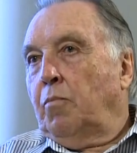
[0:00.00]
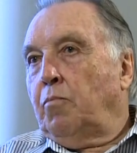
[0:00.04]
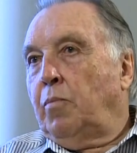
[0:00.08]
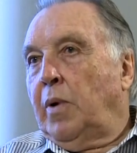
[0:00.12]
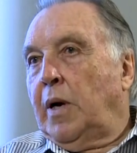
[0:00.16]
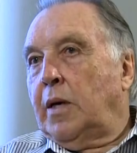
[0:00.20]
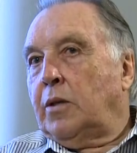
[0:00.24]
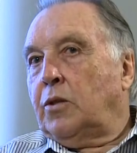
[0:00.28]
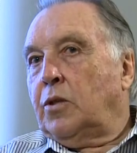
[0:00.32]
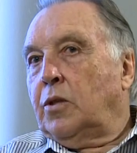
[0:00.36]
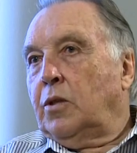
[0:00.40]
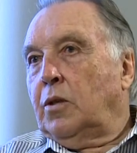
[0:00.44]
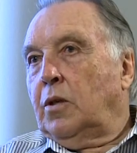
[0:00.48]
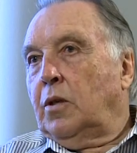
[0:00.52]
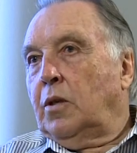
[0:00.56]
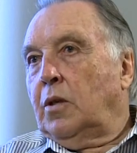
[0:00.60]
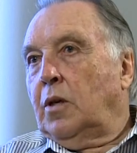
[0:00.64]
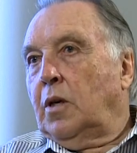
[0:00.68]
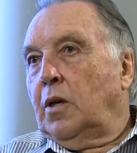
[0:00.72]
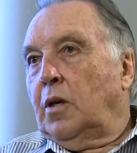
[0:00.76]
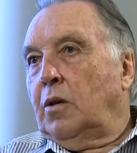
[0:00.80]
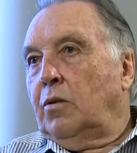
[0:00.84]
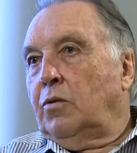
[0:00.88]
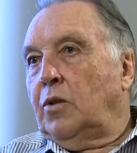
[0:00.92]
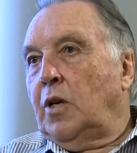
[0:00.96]
But
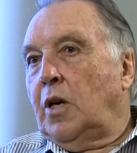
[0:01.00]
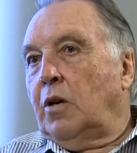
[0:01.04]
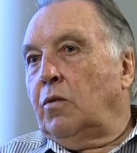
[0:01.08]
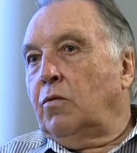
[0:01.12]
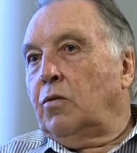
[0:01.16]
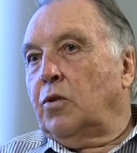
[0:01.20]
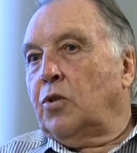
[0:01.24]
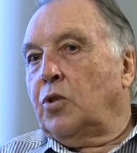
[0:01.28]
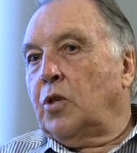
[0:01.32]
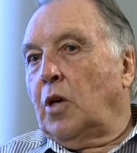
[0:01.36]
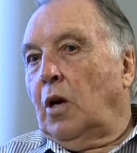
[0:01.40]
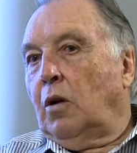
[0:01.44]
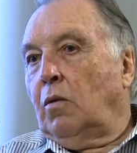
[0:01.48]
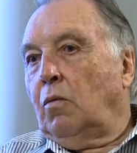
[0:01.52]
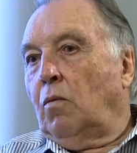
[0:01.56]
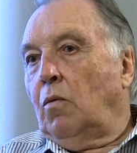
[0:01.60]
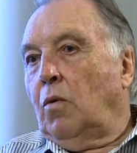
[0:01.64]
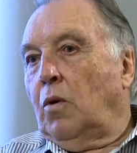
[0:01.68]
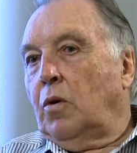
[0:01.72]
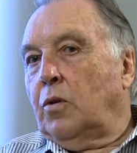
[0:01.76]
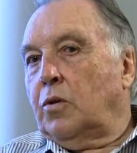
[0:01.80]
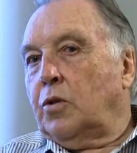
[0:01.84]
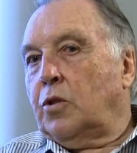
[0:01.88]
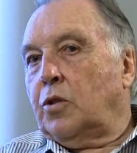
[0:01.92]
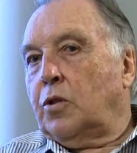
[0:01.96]
the end result
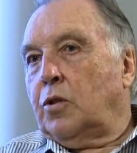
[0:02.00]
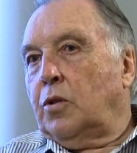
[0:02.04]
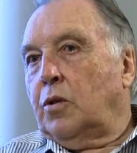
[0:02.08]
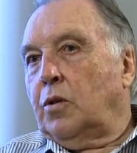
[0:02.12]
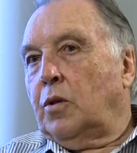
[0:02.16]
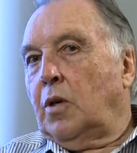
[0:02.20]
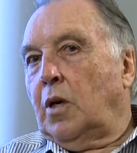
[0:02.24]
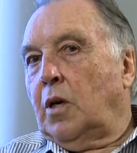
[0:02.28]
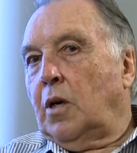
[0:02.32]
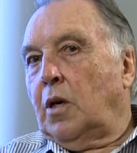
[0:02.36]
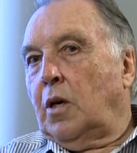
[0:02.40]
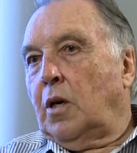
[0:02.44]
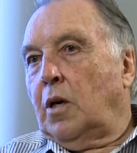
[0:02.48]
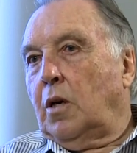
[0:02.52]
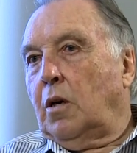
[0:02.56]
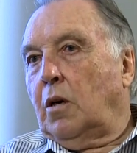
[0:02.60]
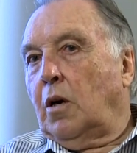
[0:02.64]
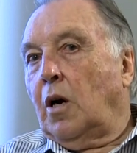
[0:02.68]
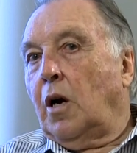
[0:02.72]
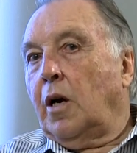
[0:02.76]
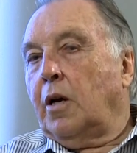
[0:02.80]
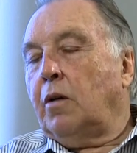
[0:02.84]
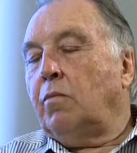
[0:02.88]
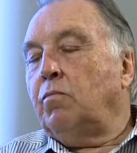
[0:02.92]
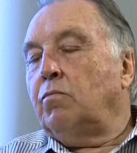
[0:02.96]
was
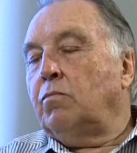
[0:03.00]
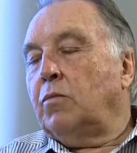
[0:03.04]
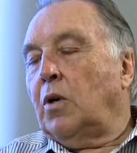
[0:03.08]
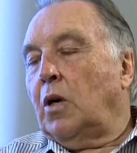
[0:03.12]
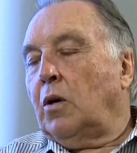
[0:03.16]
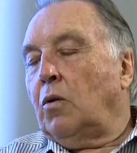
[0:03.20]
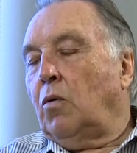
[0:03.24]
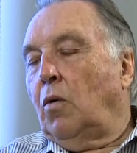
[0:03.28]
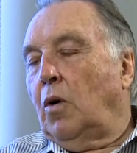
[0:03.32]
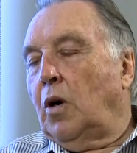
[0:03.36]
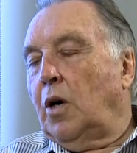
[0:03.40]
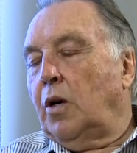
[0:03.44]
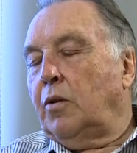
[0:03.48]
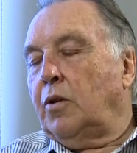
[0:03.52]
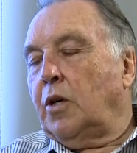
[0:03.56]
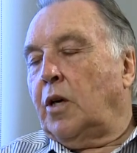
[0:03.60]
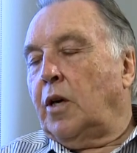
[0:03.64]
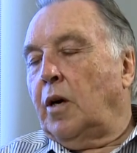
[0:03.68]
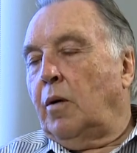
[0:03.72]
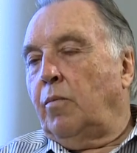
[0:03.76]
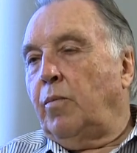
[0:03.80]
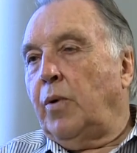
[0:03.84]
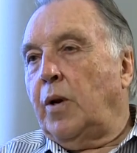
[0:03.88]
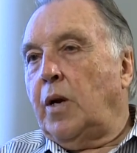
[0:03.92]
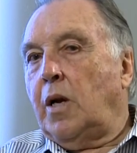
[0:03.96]
I acquired the
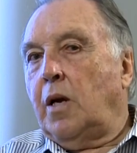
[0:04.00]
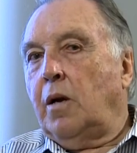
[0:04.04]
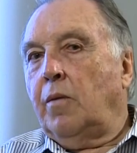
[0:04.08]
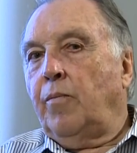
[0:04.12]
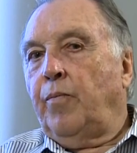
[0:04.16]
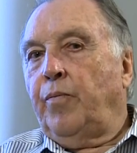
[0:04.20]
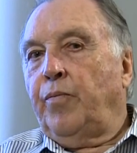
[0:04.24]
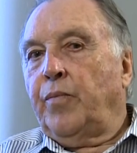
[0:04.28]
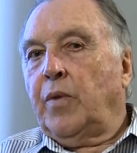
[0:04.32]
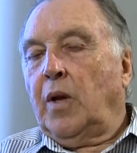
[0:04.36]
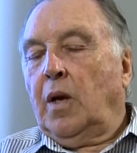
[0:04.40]
company.